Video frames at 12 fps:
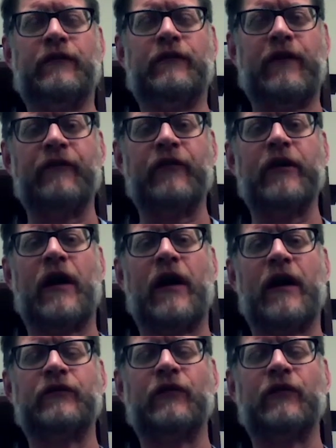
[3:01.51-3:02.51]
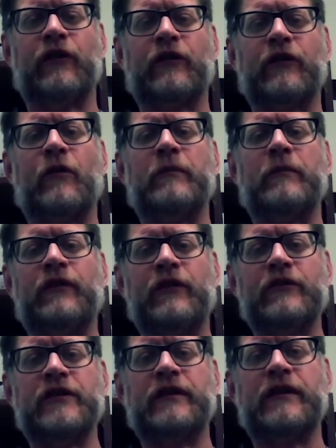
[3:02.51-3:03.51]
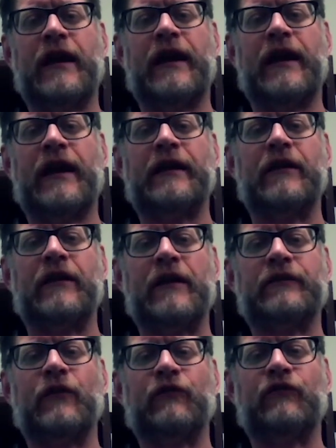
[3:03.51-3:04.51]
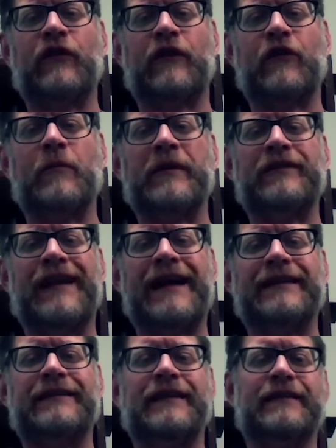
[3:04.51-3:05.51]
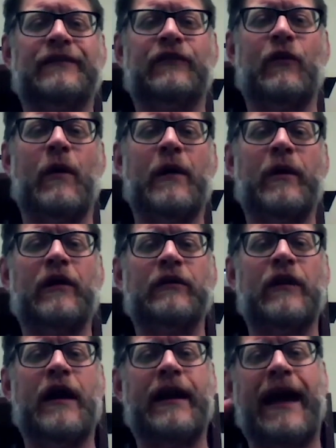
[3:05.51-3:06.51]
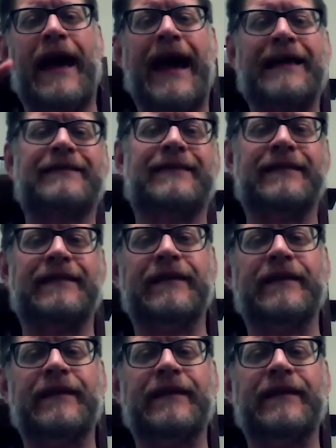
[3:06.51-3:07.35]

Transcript: survivor, an osteosarcoma surgeon, and an osteosarcoma scientist. So I wear a lot of hats.